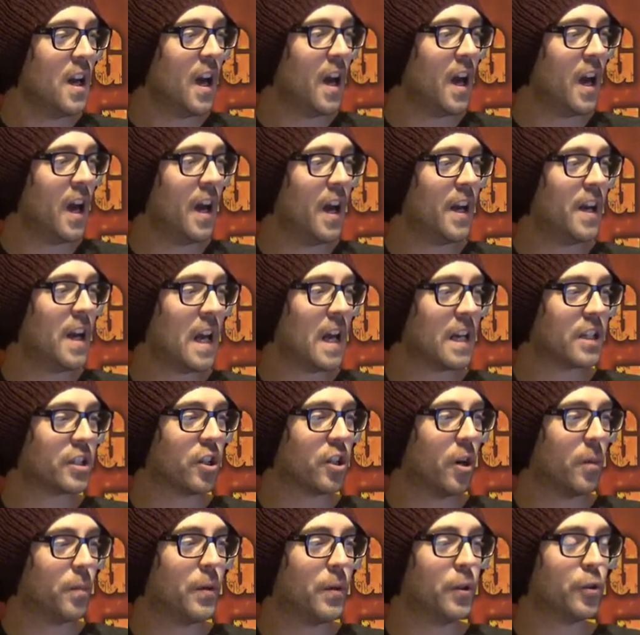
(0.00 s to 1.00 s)
Uh, next
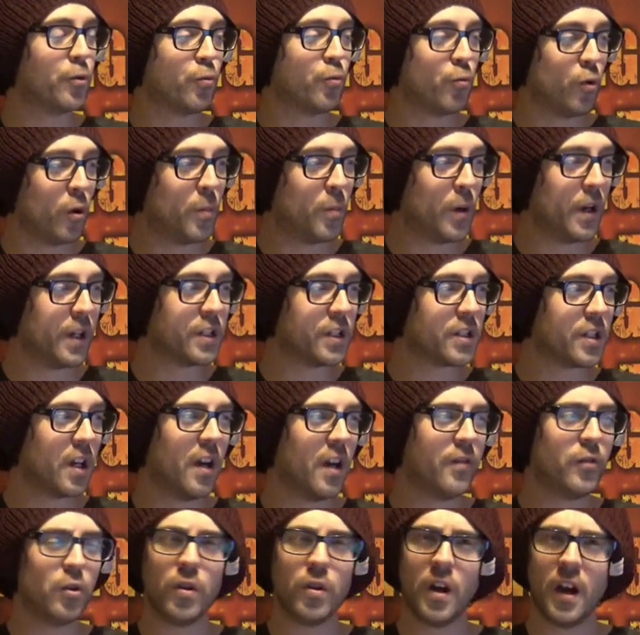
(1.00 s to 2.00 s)
up is Rubrics.
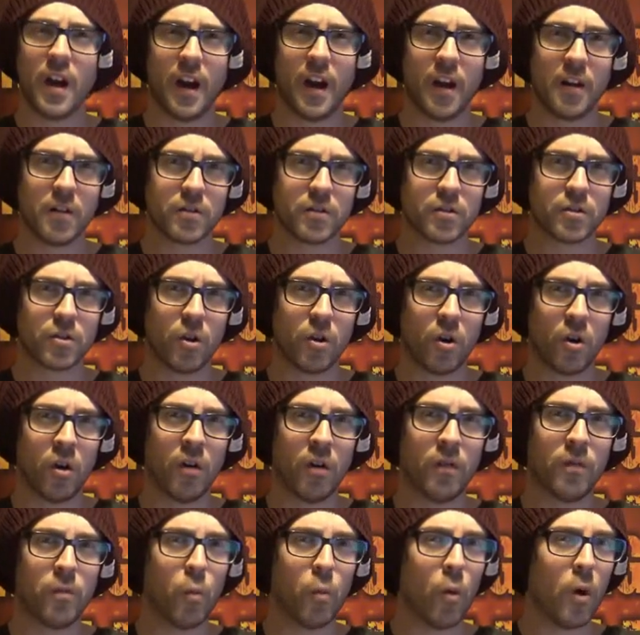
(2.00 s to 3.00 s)
Have you heard
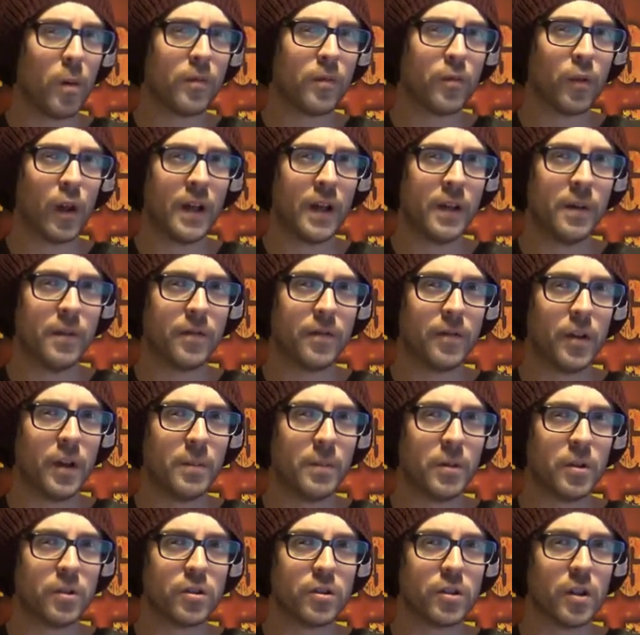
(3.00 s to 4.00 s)
of Warp
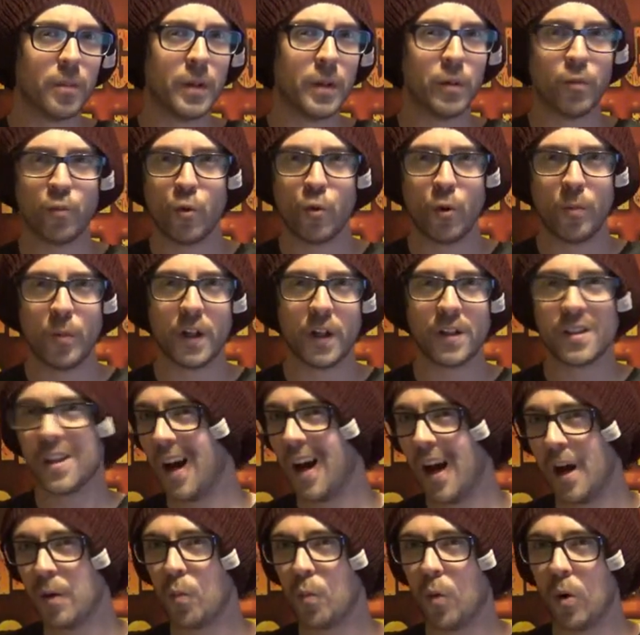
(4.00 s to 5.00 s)
Flamers? I mean, Rubrics
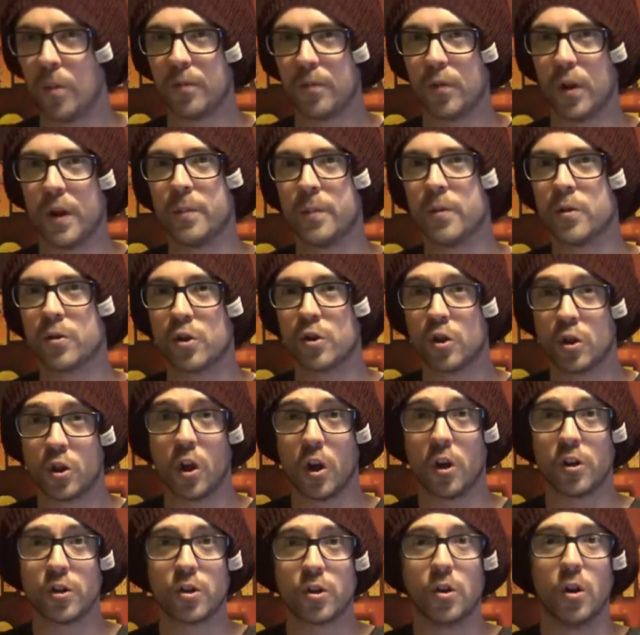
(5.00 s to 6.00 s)
and Warp Flamers
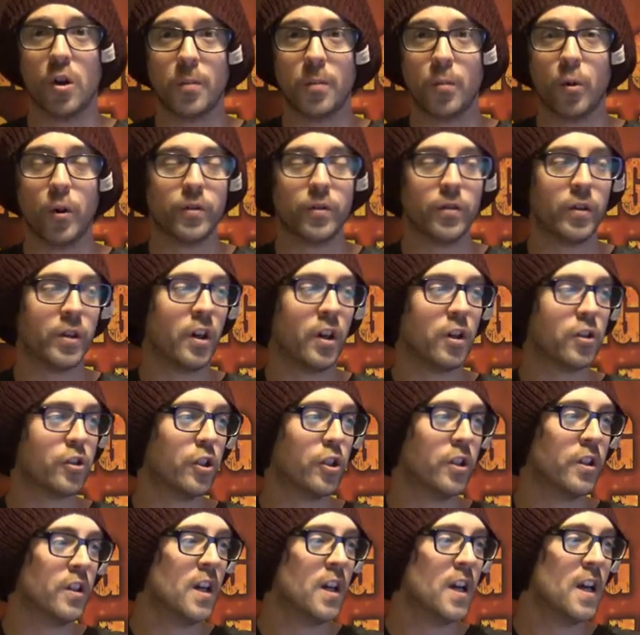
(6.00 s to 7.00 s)
just got a point
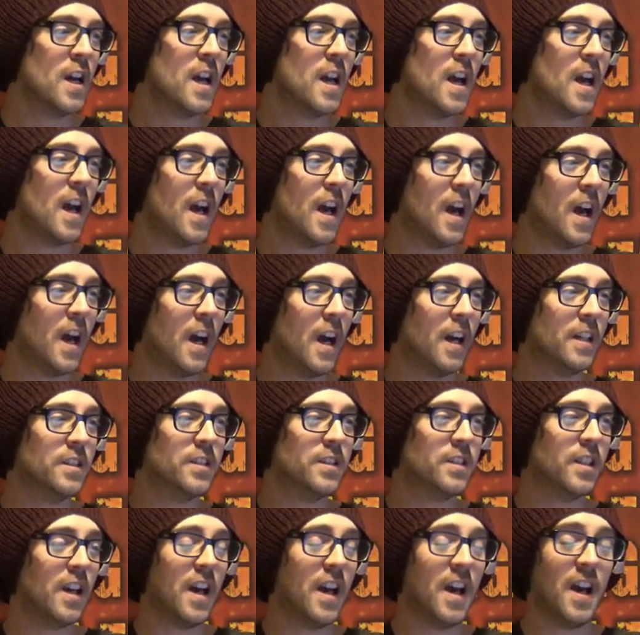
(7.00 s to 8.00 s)
reduction
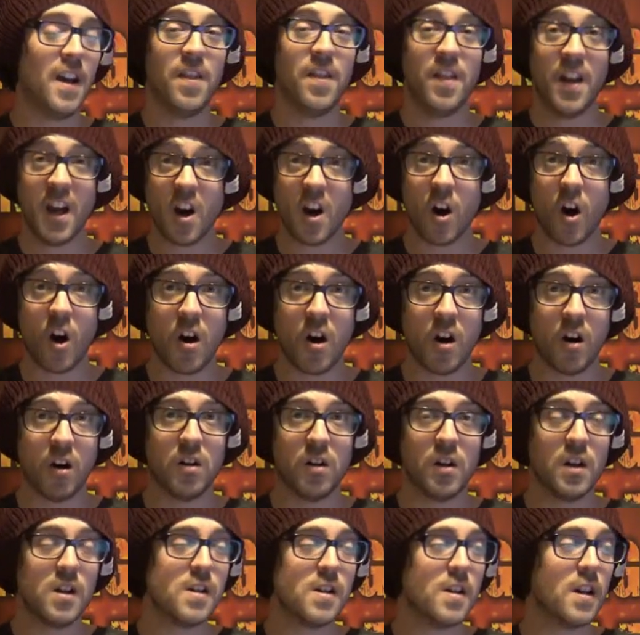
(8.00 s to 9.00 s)
and, uh, they
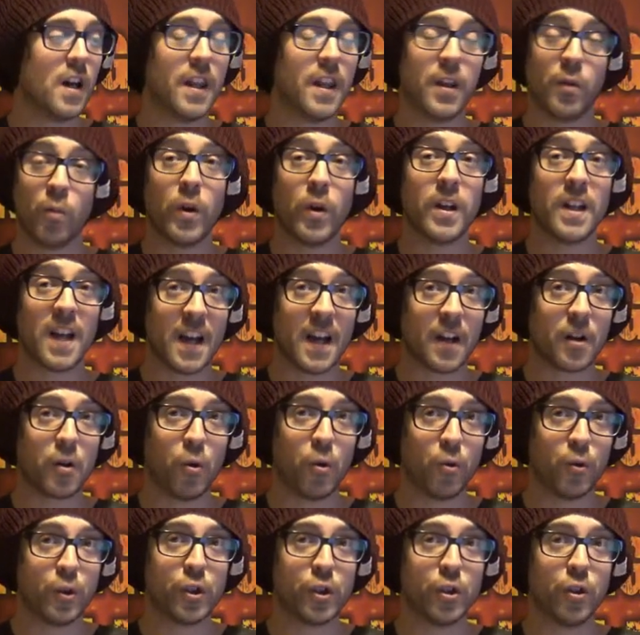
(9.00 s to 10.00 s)
hurt and they want to get
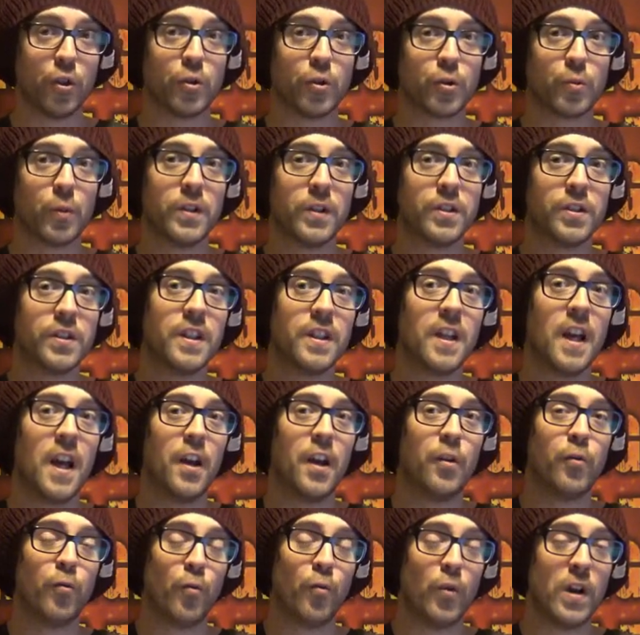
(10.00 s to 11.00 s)
close to you because once they
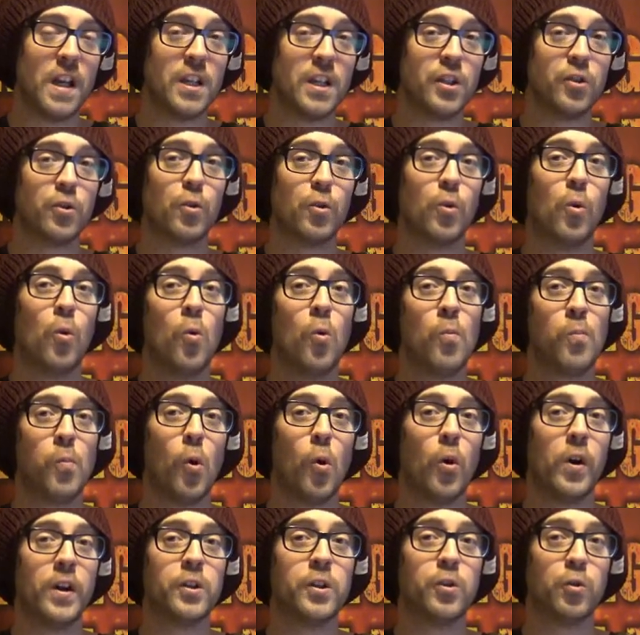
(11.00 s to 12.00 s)
get in range, oh
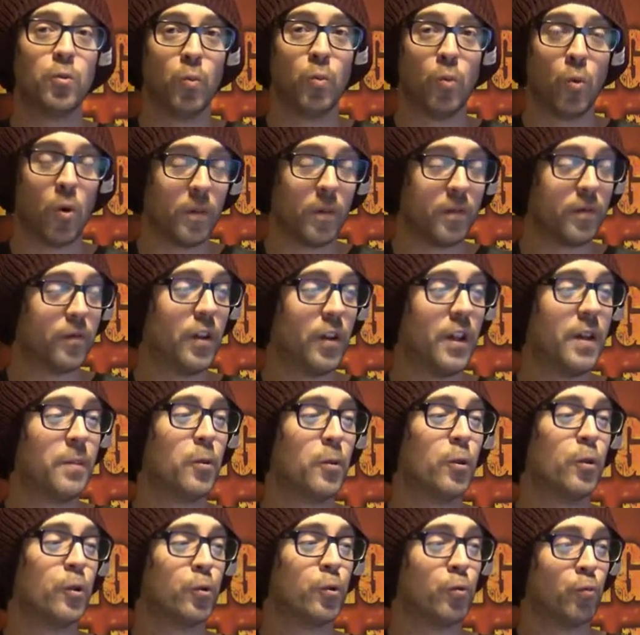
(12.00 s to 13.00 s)
boy, do warp
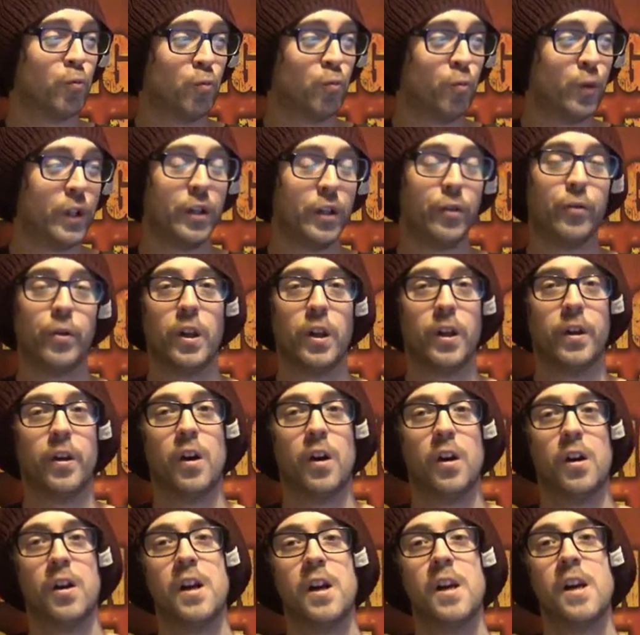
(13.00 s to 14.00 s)
flamers really, really
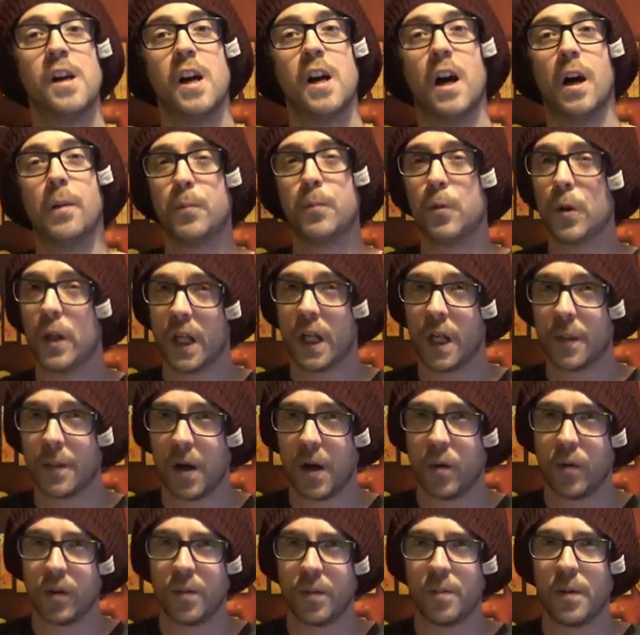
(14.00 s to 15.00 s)
hurt. I'm playing
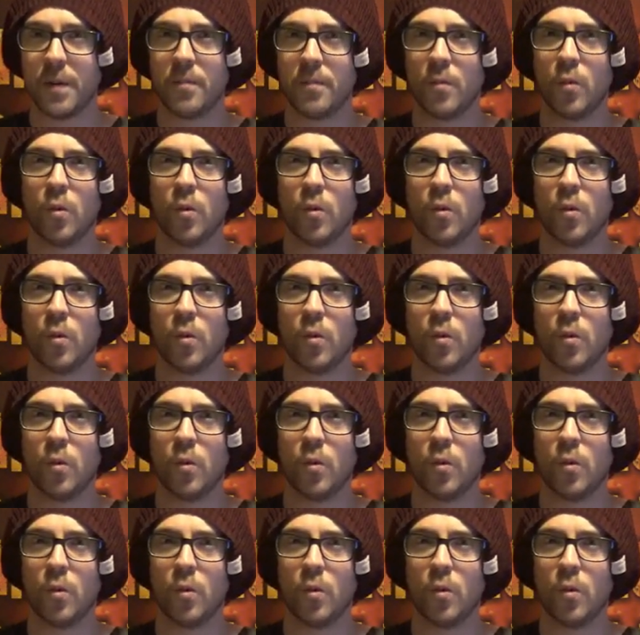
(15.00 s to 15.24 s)
about with a bit